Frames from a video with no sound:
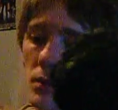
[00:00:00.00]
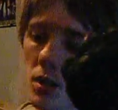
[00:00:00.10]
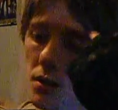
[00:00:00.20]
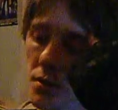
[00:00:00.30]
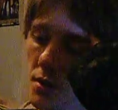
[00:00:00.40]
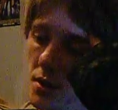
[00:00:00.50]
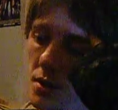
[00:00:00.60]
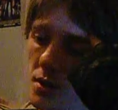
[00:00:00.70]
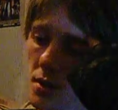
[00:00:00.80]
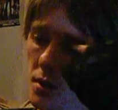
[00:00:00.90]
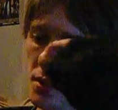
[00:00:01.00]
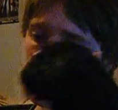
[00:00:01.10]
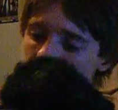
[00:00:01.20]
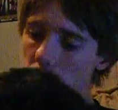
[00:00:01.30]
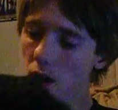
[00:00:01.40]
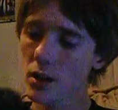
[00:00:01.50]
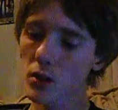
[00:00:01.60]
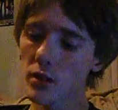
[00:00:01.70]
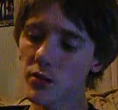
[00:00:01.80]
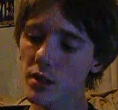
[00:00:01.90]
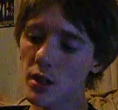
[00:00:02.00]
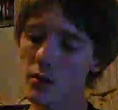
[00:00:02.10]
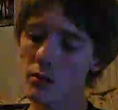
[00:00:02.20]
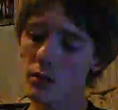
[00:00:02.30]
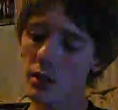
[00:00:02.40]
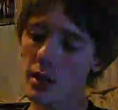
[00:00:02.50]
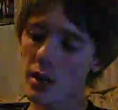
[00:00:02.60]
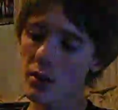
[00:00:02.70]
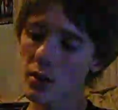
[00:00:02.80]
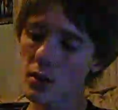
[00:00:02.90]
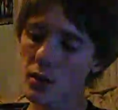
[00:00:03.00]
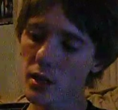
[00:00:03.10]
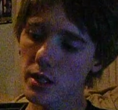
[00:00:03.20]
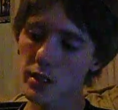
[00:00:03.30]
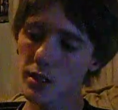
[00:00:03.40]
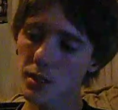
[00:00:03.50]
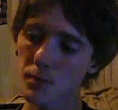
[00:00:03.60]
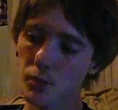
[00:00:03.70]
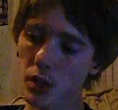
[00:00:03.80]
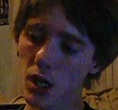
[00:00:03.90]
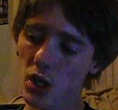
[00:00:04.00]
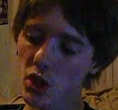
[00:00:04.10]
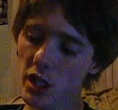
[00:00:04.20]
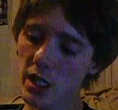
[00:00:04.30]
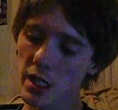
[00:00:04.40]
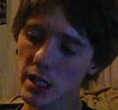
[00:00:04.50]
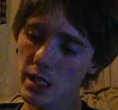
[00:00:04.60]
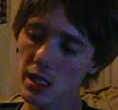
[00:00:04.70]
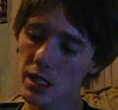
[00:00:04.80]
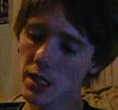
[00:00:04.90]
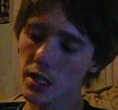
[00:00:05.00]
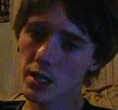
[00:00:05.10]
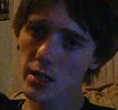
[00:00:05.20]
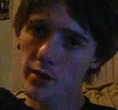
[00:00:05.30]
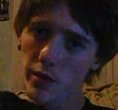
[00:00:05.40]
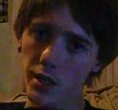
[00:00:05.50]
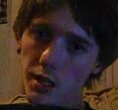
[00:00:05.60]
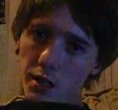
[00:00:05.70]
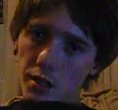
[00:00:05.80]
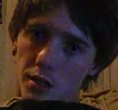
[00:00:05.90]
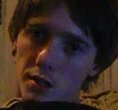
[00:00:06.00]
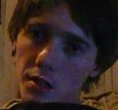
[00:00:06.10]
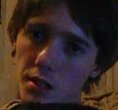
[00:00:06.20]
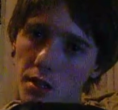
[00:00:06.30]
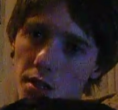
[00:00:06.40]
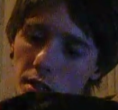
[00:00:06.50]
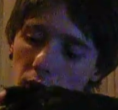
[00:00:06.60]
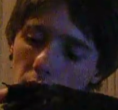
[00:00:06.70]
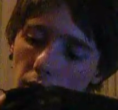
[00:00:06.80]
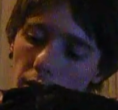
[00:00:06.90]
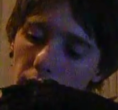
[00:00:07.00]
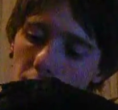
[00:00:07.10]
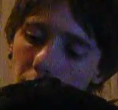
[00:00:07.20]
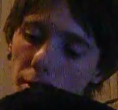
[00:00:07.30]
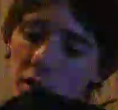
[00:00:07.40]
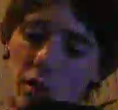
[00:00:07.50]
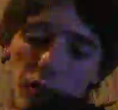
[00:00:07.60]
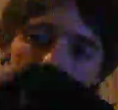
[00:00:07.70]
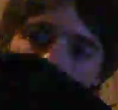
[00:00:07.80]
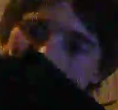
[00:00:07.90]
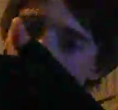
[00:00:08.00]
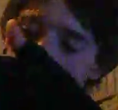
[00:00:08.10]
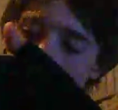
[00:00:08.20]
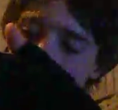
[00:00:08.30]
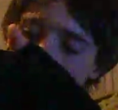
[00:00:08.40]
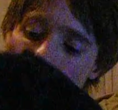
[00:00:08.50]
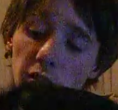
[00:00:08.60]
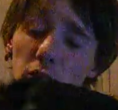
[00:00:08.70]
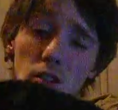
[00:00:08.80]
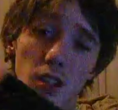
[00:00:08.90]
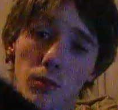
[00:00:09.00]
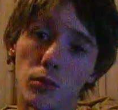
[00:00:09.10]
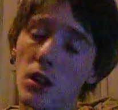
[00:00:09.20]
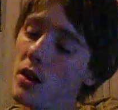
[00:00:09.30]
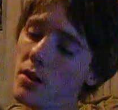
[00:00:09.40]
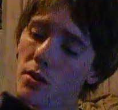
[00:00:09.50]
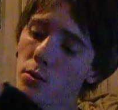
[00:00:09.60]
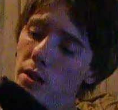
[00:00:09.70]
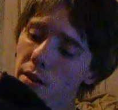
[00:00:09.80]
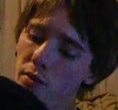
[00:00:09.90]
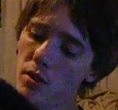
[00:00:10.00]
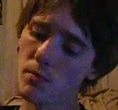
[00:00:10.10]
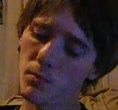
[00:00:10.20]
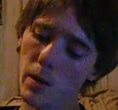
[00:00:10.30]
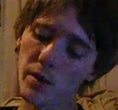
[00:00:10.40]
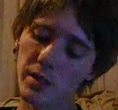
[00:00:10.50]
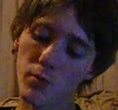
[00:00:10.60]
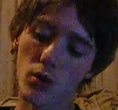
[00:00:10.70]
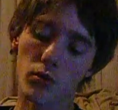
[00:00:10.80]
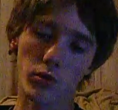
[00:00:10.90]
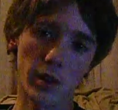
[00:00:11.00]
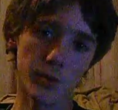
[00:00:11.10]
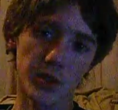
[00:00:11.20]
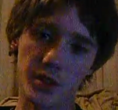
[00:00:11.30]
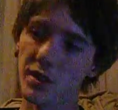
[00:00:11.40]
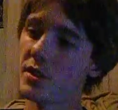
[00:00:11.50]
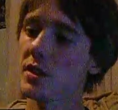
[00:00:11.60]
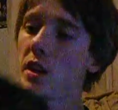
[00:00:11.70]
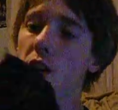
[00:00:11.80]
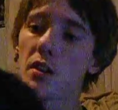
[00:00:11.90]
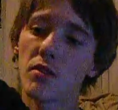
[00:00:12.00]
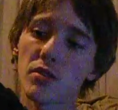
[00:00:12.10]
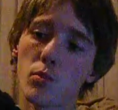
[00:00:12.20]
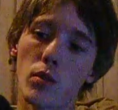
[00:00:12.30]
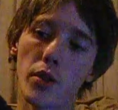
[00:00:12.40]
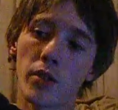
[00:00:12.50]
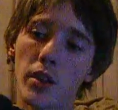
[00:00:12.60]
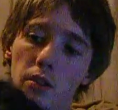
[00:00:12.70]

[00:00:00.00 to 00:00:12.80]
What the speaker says: come on. I could have done without all this splotchiness right here. Maybe a few splotches, and it feels like blood or whatever, and maybe some more rips and tears and weathering